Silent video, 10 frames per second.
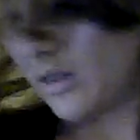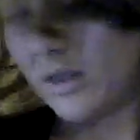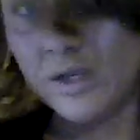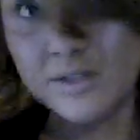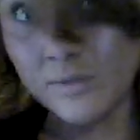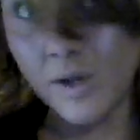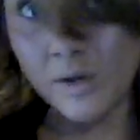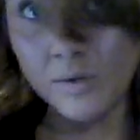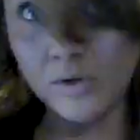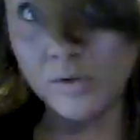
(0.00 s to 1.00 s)
this
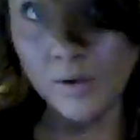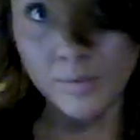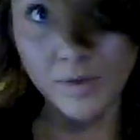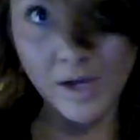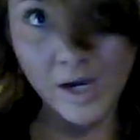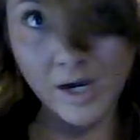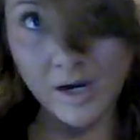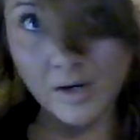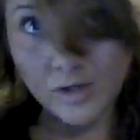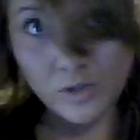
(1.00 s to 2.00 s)
way, when you clip the
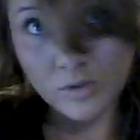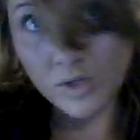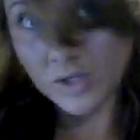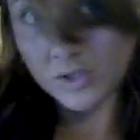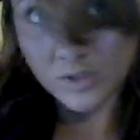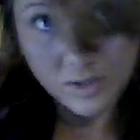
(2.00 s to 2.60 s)
hair, you can